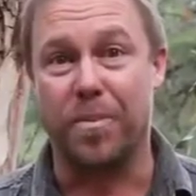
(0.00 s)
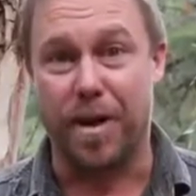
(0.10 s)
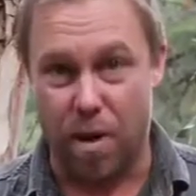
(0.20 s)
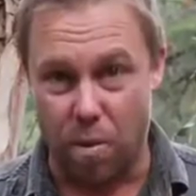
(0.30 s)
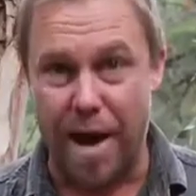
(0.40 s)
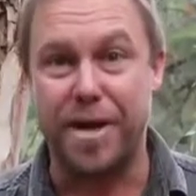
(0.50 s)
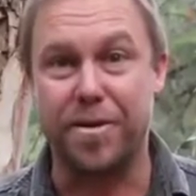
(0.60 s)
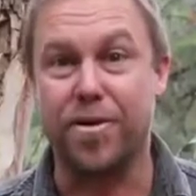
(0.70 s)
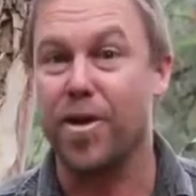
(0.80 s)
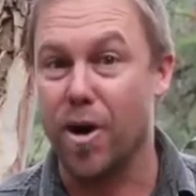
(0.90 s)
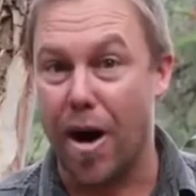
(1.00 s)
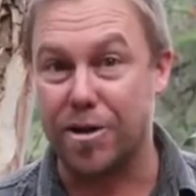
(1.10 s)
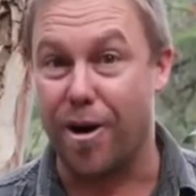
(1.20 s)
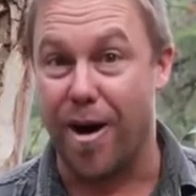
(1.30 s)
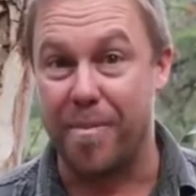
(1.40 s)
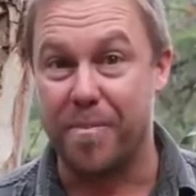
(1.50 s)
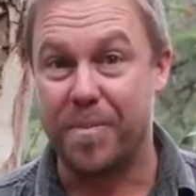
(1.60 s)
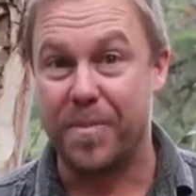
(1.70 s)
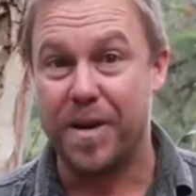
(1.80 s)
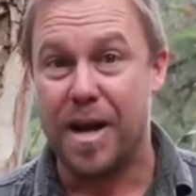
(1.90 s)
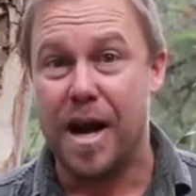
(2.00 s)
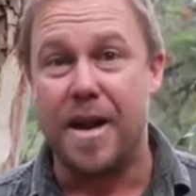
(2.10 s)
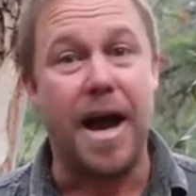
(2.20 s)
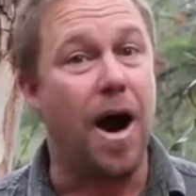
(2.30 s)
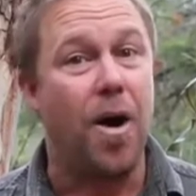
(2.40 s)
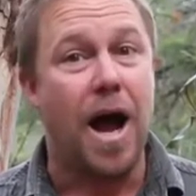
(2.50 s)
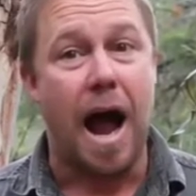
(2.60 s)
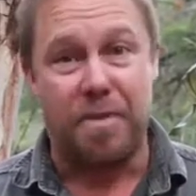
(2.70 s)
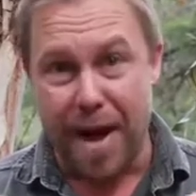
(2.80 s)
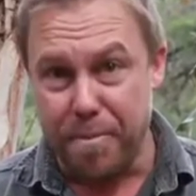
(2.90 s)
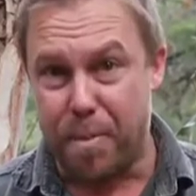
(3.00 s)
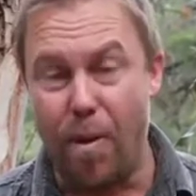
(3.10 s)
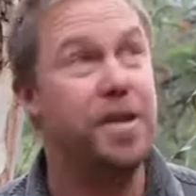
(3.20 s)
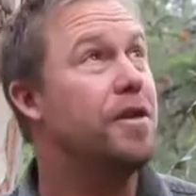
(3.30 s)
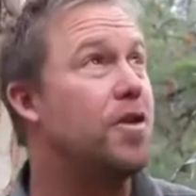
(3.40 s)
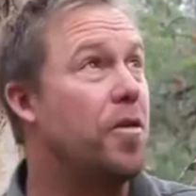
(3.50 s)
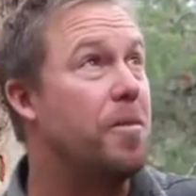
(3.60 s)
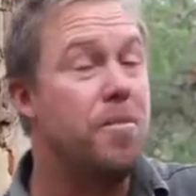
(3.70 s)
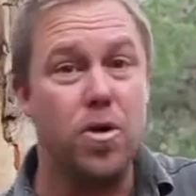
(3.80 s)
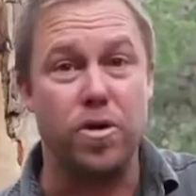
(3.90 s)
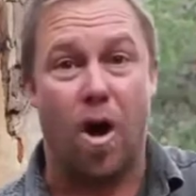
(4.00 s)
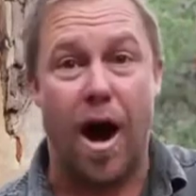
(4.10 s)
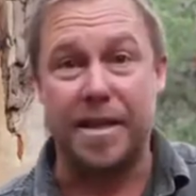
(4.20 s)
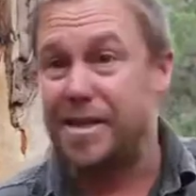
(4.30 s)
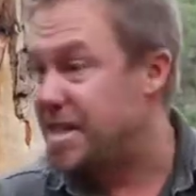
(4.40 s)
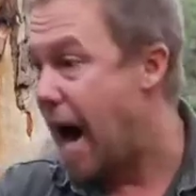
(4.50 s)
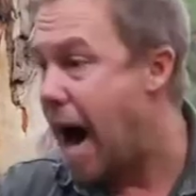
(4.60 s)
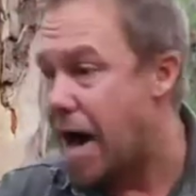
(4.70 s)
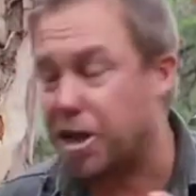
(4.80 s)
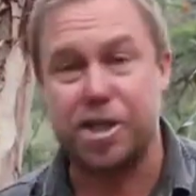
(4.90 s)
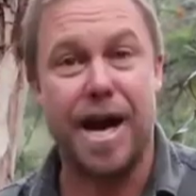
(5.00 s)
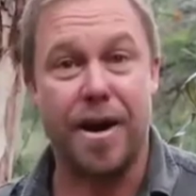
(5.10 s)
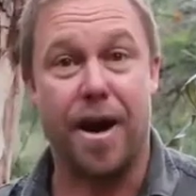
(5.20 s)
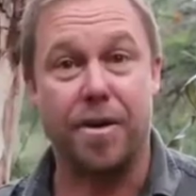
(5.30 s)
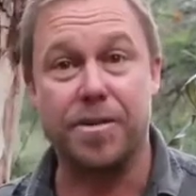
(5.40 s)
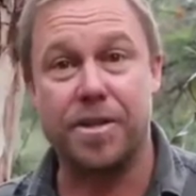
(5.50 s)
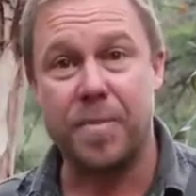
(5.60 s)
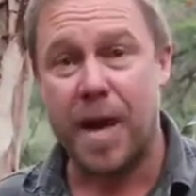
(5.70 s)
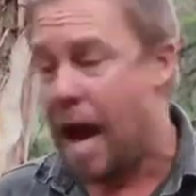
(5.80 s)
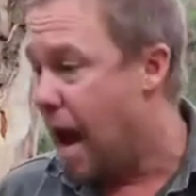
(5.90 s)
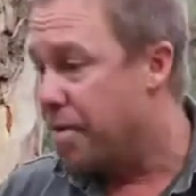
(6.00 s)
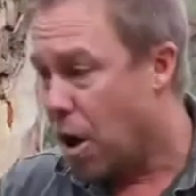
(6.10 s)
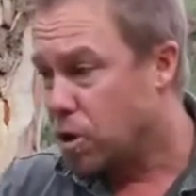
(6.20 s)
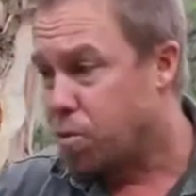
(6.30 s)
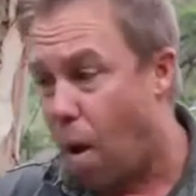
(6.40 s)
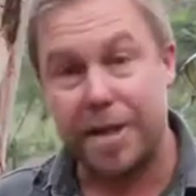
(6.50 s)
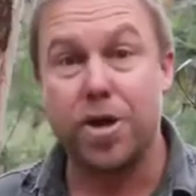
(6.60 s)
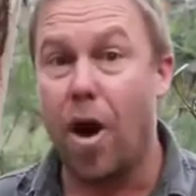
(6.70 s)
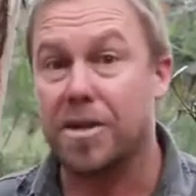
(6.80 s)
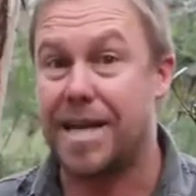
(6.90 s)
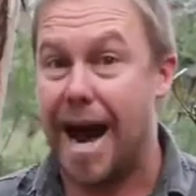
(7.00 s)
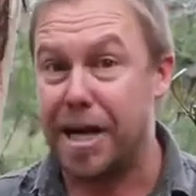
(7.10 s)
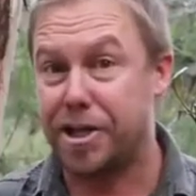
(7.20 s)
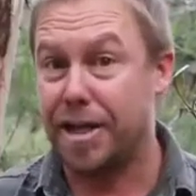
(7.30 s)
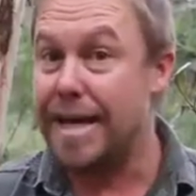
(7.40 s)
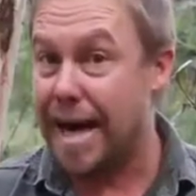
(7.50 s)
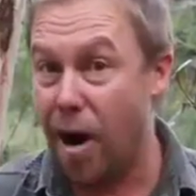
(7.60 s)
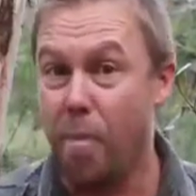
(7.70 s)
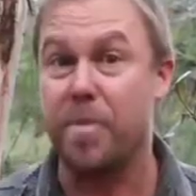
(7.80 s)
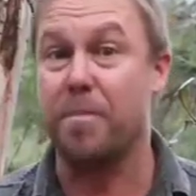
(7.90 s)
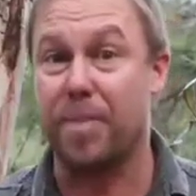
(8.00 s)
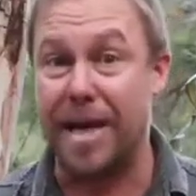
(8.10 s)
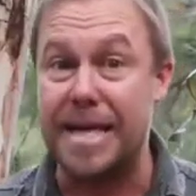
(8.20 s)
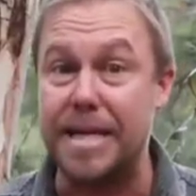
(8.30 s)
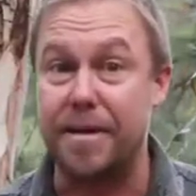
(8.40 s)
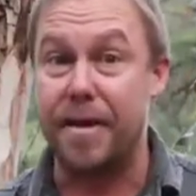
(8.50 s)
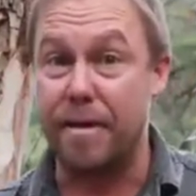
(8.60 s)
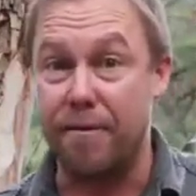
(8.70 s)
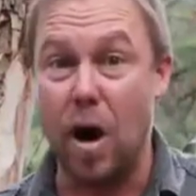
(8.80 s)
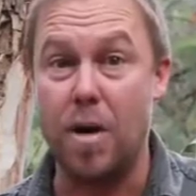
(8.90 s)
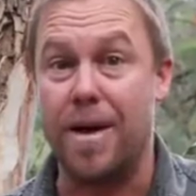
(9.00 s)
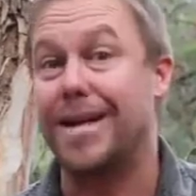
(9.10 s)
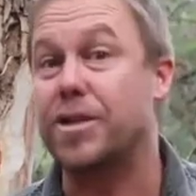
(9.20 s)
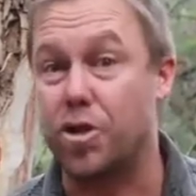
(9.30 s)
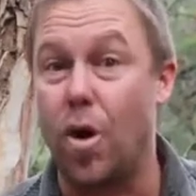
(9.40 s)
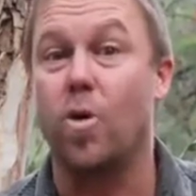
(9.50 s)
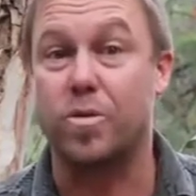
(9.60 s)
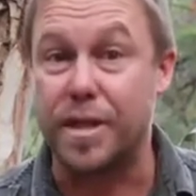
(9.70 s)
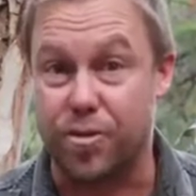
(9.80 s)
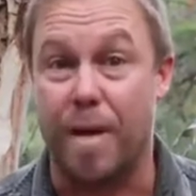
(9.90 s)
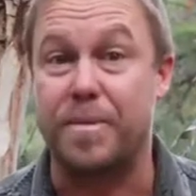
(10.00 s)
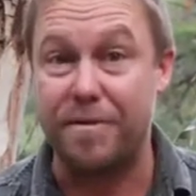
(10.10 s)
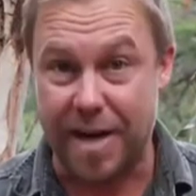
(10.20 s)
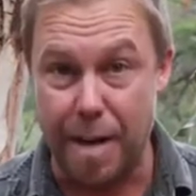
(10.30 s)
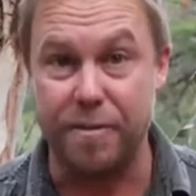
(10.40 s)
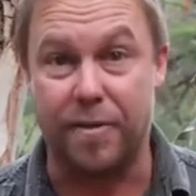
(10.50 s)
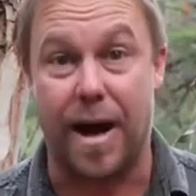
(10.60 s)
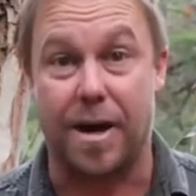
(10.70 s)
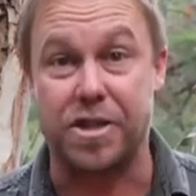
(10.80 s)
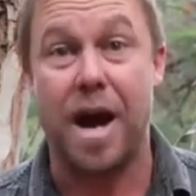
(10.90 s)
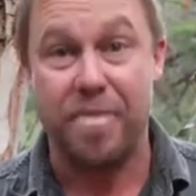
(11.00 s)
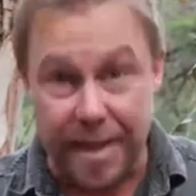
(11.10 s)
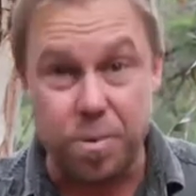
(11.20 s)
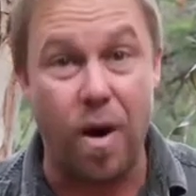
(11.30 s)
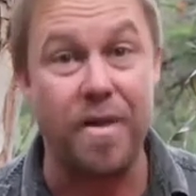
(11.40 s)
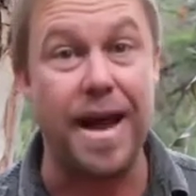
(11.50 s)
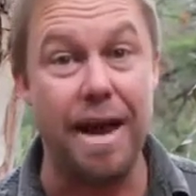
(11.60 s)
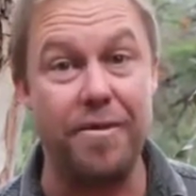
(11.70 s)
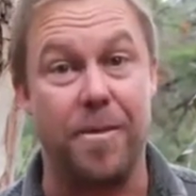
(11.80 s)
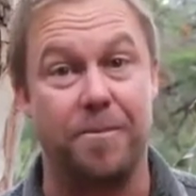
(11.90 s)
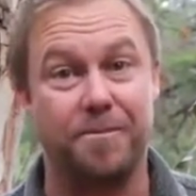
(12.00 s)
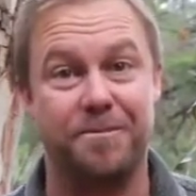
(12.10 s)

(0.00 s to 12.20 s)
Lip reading: They're awake through the night time. Now, at that point, you've got the moonlight and dark shadows, and those white dots actually help them blend into the environment, and it's called disruptive camouflage. That's why they have them.